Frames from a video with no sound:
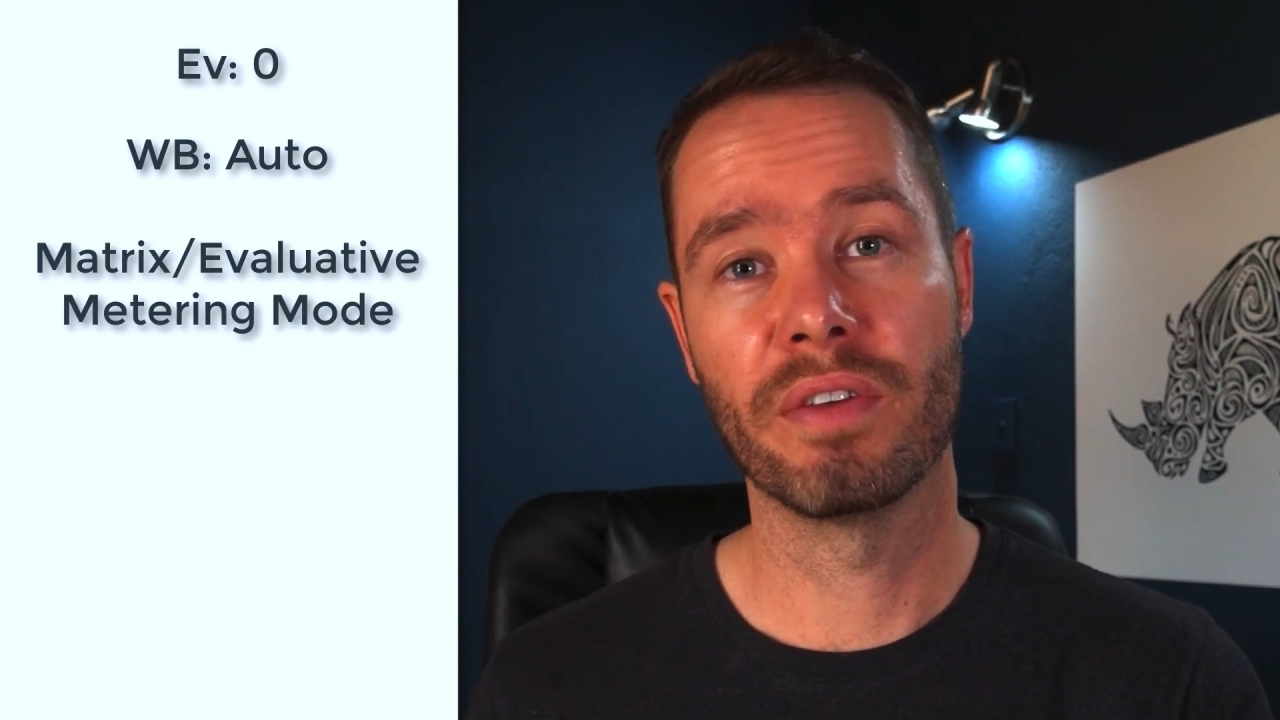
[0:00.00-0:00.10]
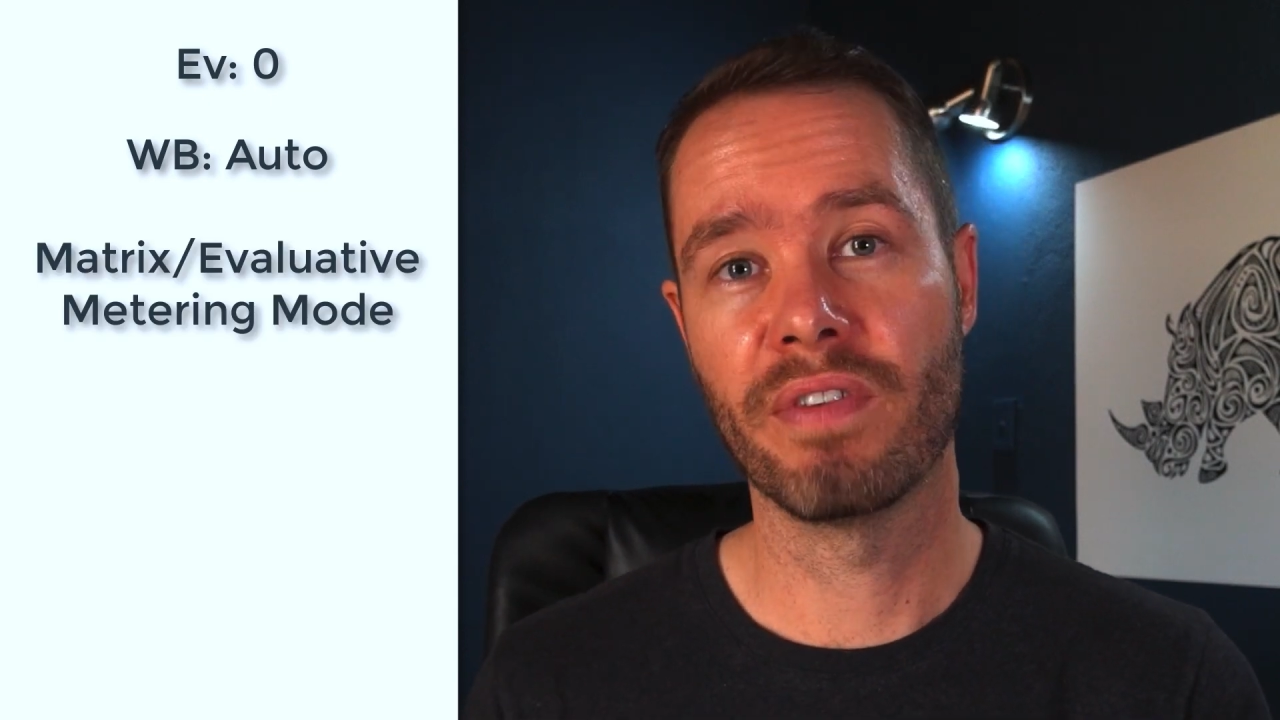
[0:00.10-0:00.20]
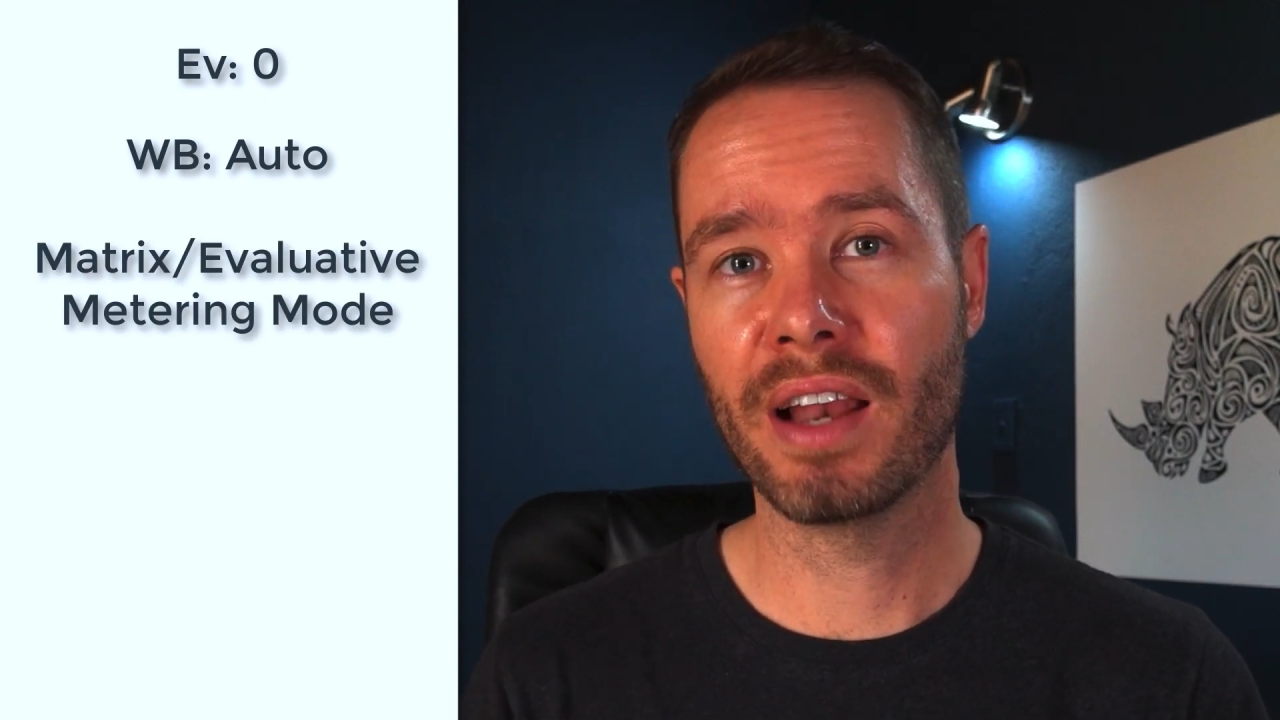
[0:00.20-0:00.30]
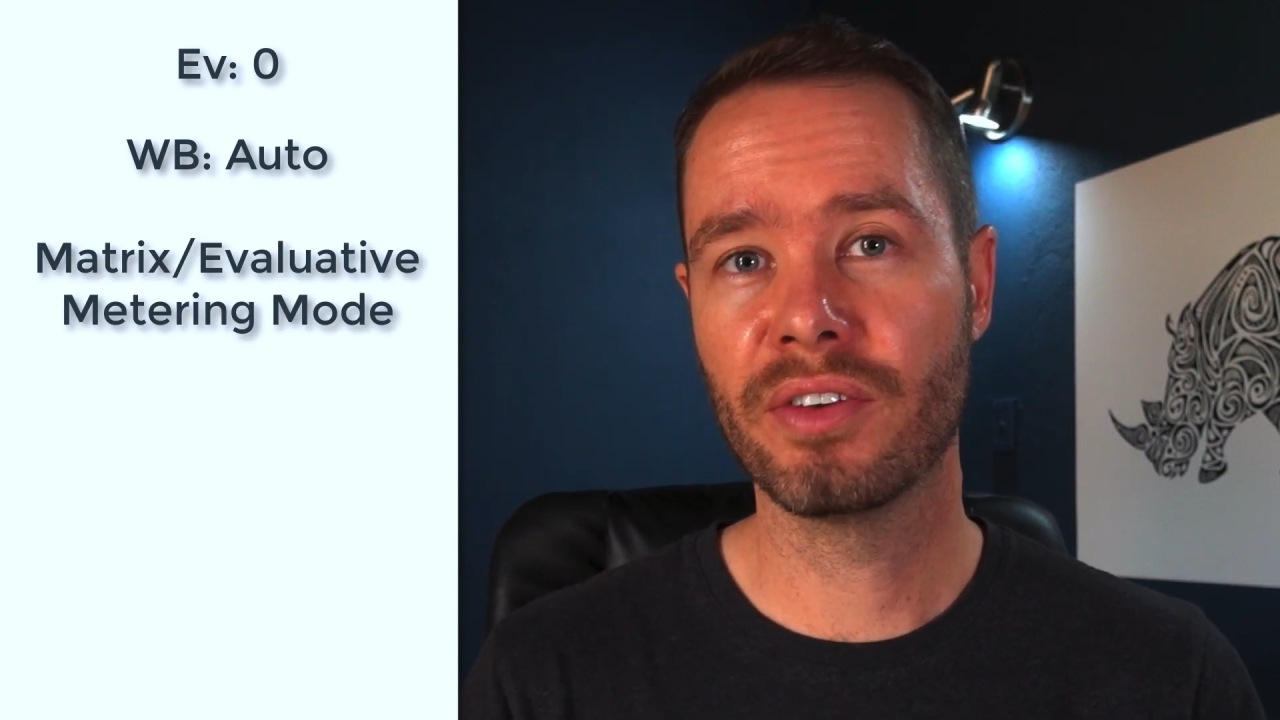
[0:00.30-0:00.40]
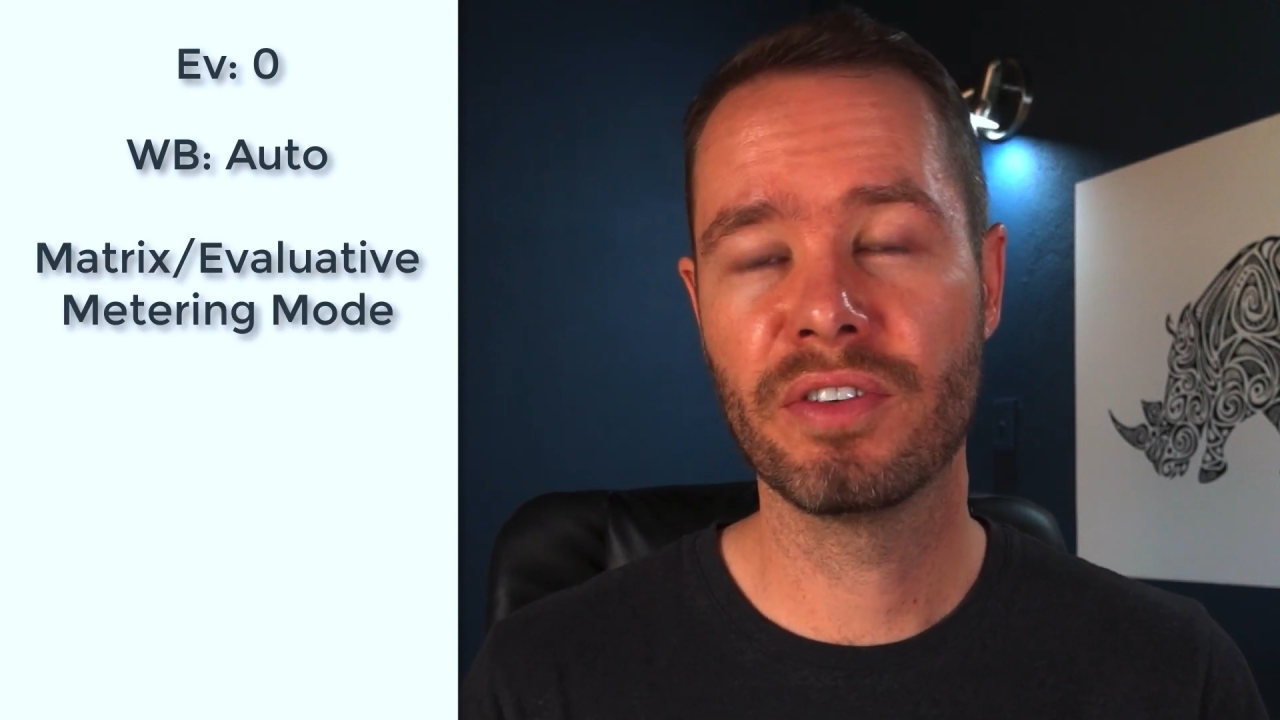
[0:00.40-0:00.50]

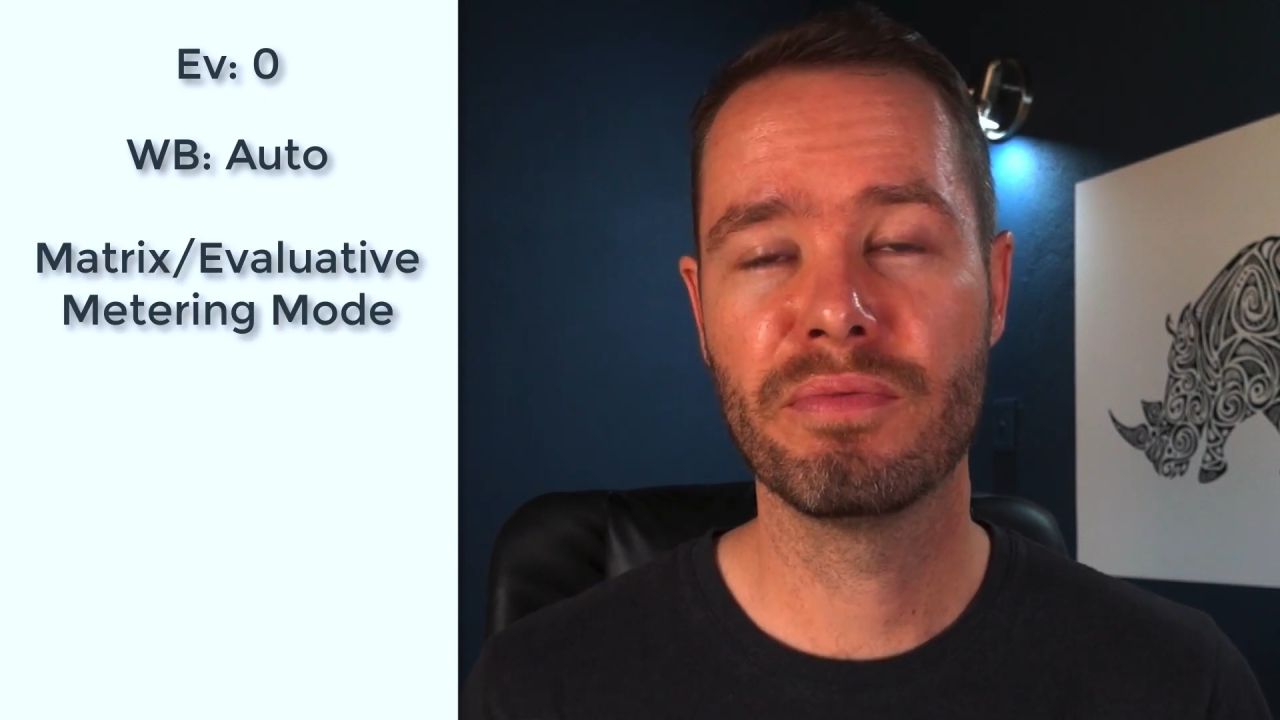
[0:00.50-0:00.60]
evaluative